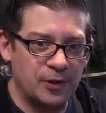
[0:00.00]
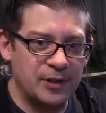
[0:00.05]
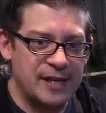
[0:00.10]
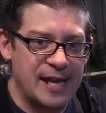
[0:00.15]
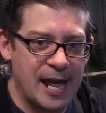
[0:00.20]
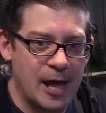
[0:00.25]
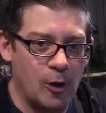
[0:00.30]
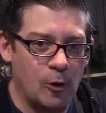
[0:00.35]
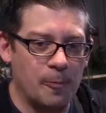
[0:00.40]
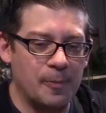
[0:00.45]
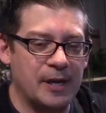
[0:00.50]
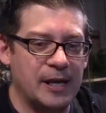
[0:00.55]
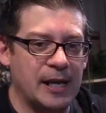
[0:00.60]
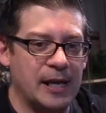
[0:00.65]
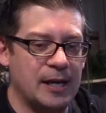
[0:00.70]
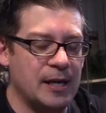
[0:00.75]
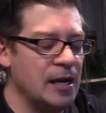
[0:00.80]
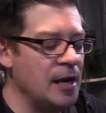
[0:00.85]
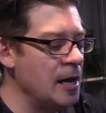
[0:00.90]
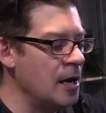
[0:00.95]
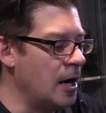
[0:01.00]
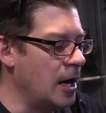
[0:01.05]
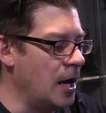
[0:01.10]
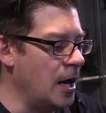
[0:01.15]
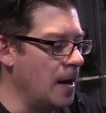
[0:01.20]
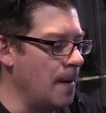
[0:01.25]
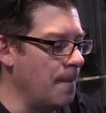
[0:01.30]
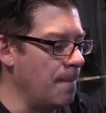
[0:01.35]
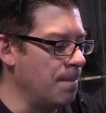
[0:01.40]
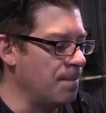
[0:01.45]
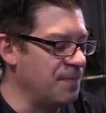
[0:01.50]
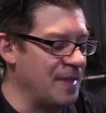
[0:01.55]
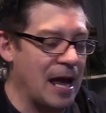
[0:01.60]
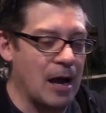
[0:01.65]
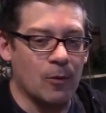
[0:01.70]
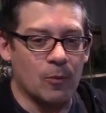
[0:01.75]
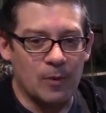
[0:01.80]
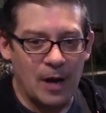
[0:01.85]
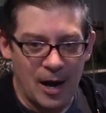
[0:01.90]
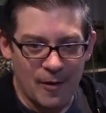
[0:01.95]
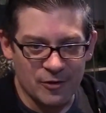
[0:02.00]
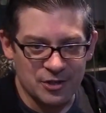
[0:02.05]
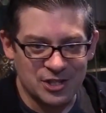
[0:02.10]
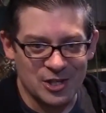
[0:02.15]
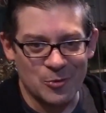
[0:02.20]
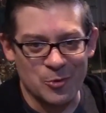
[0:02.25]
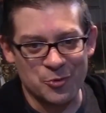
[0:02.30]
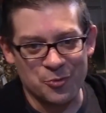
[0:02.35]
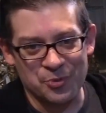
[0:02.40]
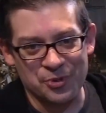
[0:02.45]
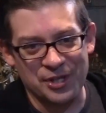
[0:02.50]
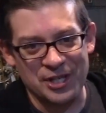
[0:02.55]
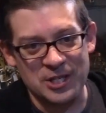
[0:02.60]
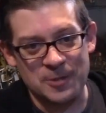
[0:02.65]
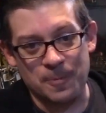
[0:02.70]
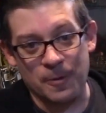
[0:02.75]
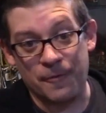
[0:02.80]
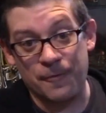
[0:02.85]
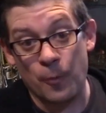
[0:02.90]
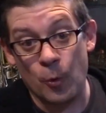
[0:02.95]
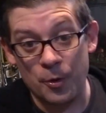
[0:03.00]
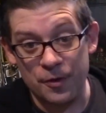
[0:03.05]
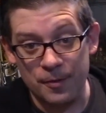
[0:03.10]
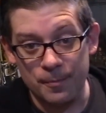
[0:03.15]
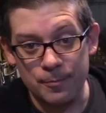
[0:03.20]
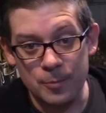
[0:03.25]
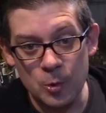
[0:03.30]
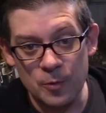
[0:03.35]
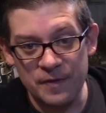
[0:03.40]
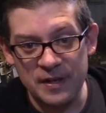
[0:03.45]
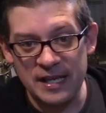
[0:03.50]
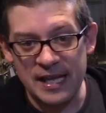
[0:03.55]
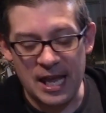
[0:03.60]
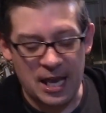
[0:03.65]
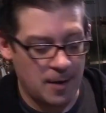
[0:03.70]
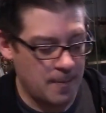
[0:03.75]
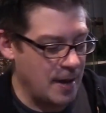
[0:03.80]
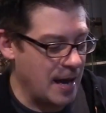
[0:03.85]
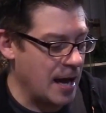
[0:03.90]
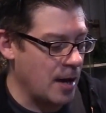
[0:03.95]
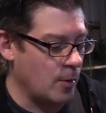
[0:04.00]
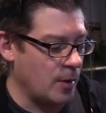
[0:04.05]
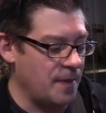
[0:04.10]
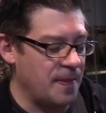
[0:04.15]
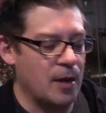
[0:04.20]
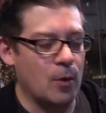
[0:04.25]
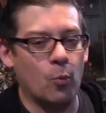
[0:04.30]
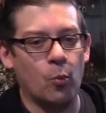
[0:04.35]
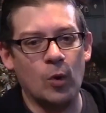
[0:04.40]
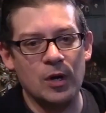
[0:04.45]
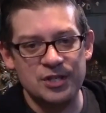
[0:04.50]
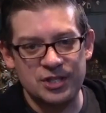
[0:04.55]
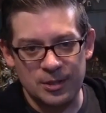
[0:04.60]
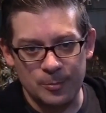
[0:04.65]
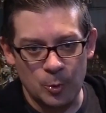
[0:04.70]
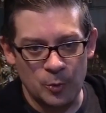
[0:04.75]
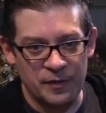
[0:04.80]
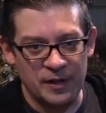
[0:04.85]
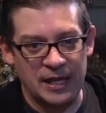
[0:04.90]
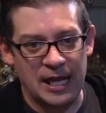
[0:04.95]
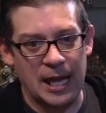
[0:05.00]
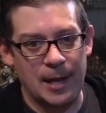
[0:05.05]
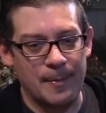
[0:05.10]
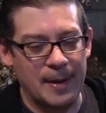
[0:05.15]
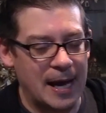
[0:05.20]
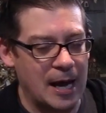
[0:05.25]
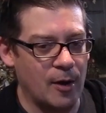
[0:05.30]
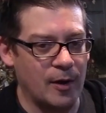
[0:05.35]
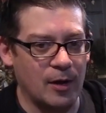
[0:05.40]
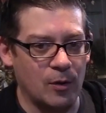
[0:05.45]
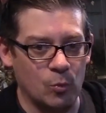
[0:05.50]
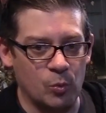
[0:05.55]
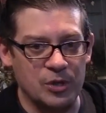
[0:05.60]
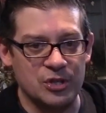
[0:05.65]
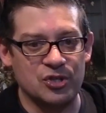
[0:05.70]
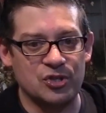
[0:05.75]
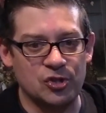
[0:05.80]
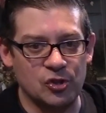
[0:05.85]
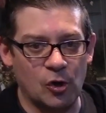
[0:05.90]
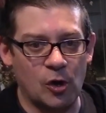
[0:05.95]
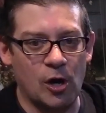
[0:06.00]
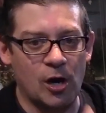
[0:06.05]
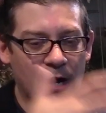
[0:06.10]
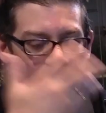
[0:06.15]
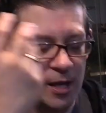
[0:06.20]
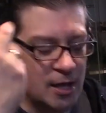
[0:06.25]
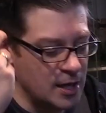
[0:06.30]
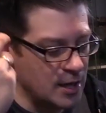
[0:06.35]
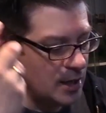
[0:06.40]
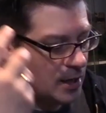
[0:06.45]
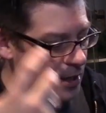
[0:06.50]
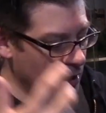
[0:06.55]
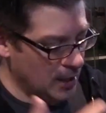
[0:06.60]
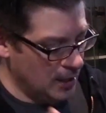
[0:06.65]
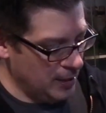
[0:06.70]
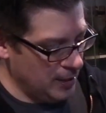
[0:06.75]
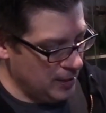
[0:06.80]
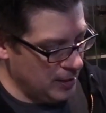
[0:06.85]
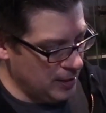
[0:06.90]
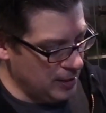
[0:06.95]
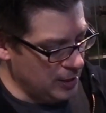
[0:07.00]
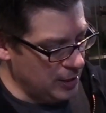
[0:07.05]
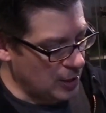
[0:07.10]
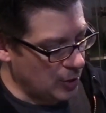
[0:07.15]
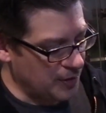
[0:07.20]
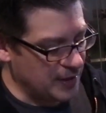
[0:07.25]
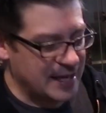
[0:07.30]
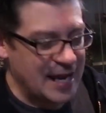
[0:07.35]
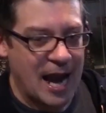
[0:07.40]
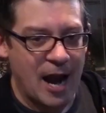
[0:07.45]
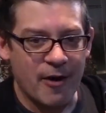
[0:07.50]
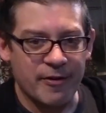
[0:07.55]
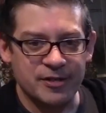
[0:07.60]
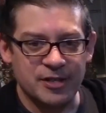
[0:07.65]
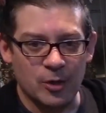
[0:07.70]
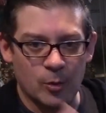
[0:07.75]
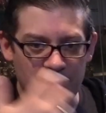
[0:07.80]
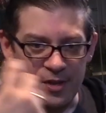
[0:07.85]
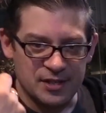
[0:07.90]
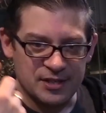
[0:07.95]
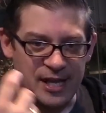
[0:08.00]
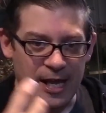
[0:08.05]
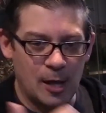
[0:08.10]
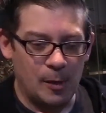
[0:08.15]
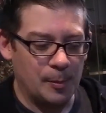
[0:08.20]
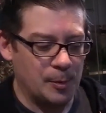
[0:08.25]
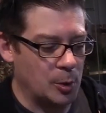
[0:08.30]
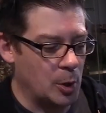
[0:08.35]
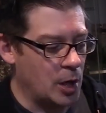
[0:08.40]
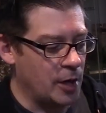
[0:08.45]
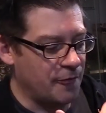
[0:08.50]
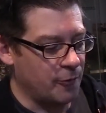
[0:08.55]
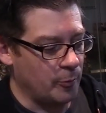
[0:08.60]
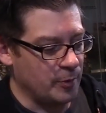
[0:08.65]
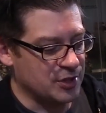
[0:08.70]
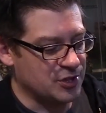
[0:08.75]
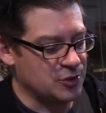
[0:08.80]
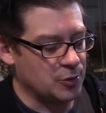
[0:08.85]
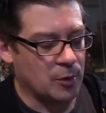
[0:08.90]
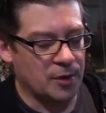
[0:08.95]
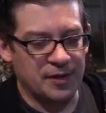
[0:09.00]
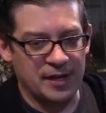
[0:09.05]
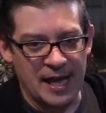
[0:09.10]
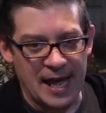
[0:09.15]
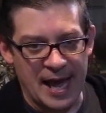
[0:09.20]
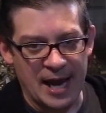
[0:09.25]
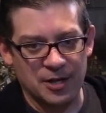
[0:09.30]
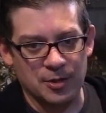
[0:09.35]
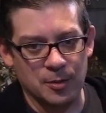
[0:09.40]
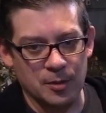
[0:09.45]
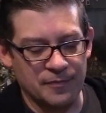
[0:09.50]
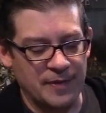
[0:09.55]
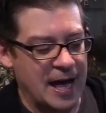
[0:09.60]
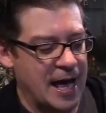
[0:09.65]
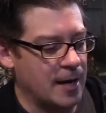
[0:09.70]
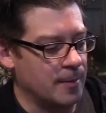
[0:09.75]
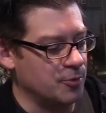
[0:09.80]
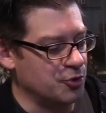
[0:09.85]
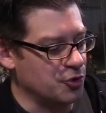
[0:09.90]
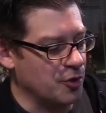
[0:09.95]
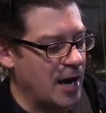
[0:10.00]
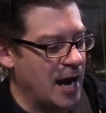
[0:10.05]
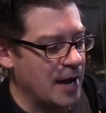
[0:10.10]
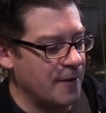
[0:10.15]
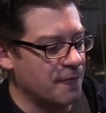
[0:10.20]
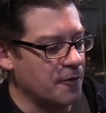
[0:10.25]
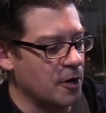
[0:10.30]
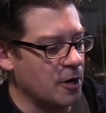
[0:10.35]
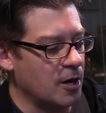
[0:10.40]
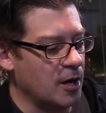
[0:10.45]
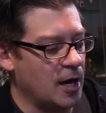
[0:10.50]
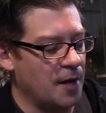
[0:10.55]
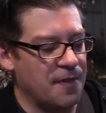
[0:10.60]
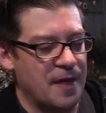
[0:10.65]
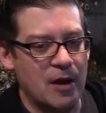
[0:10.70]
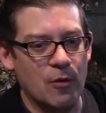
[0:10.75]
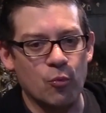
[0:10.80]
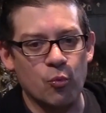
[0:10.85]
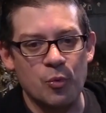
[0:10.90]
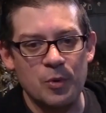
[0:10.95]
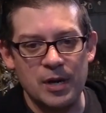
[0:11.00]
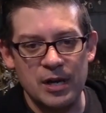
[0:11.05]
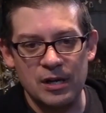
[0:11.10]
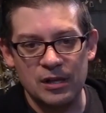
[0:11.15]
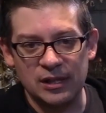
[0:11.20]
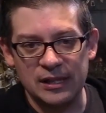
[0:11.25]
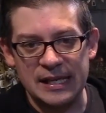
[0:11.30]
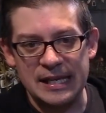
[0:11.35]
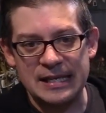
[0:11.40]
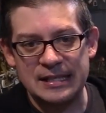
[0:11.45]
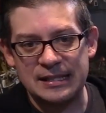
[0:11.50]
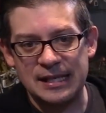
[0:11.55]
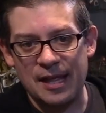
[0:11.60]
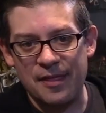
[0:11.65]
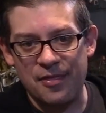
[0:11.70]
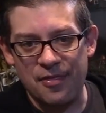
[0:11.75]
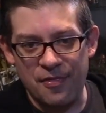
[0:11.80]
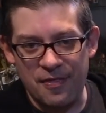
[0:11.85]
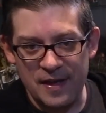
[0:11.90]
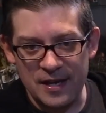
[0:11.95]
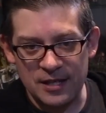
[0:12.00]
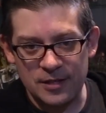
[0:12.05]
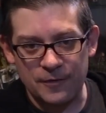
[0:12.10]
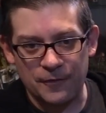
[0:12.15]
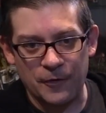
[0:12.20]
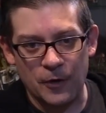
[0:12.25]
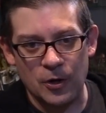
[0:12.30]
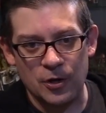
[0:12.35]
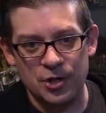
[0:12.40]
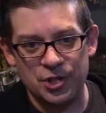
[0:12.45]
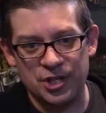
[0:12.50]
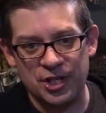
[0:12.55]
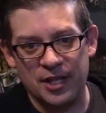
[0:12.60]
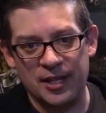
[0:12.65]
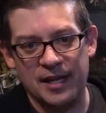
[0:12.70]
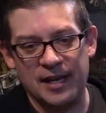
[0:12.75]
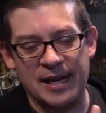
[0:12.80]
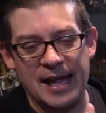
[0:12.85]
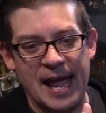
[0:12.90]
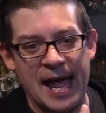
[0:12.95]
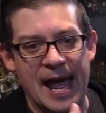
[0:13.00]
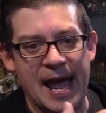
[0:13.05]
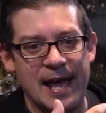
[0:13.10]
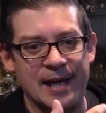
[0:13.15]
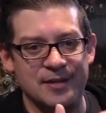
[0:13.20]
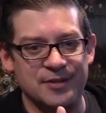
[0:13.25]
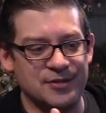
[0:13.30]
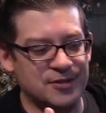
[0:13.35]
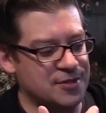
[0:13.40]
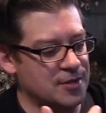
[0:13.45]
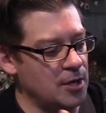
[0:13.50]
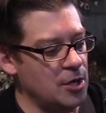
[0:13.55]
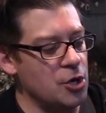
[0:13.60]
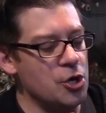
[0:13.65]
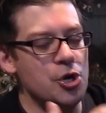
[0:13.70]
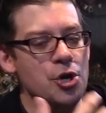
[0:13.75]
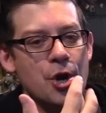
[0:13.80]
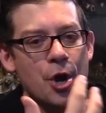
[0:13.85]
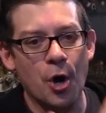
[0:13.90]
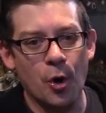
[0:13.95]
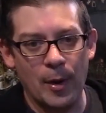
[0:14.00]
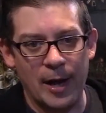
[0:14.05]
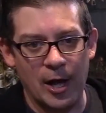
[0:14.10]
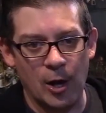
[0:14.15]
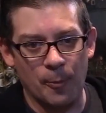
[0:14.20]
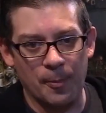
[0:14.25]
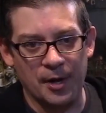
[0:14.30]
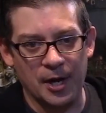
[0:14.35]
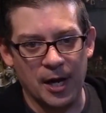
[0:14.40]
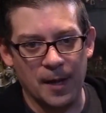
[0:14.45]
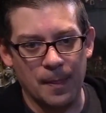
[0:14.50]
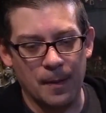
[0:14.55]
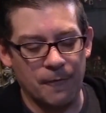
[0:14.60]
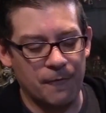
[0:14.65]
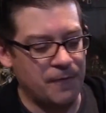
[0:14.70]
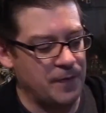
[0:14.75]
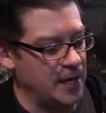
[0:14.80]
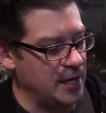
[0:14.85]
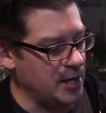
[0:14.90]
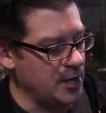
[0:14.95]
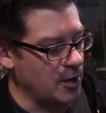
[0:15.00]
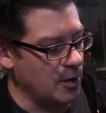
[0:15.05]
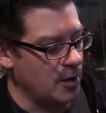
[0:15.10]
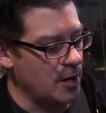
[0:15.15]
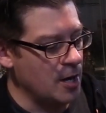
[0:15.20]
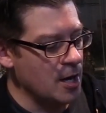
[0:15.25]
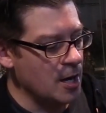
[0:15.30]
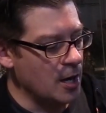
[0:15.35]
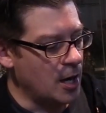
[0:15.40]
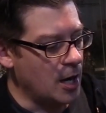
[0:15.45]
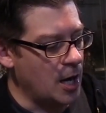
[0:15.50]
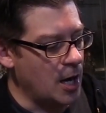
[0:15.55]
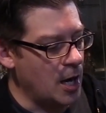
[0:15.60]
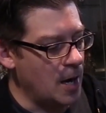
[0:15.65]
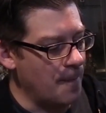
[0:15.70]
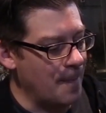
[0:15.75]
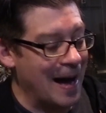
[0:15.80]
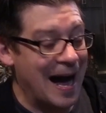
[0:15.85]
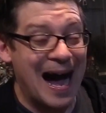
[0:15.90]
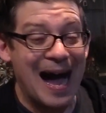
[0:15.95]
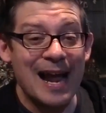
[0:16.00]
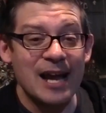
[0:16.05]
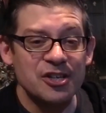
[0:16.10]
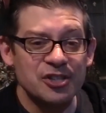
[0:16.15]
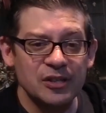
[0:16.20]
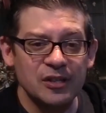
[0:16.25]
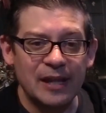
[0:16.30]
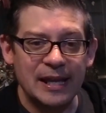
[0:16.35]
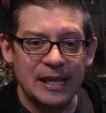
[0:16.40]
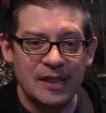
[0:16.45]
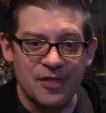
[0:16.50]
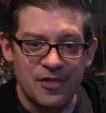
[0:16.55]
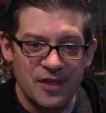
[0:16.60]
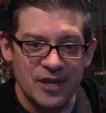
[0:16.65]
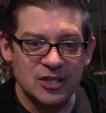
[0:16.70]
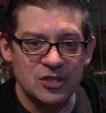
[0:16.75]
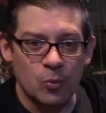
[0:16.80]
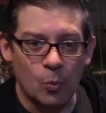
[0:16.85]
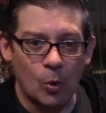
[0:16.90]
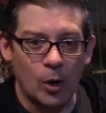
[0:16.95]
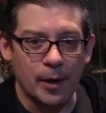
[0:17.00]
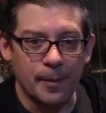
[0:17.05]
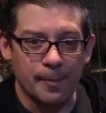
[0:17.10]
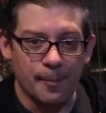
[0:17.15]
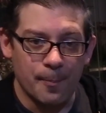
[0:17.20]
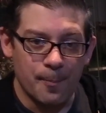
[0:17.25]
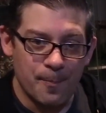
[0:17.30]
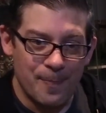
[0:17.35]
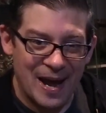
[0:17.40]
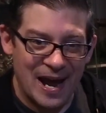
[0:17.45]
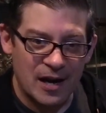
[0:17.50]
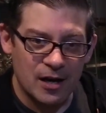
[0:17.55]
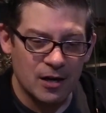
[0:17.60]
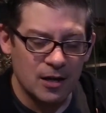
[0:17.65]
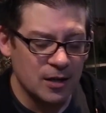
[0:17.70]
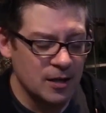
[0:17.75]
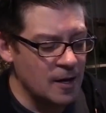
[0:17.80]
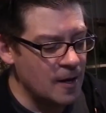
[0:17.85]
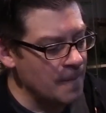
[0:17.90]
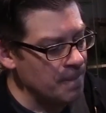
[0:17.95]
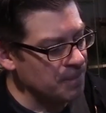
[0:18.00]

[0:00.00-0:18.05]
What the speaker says: helmeted. That obviously was released before the movie came out. And then once the movie came out and we saw, you know, the character with his helmet off, and we saw the actor of Adam Driver, they released this version that has no helmet on the figure. I actually like this one better.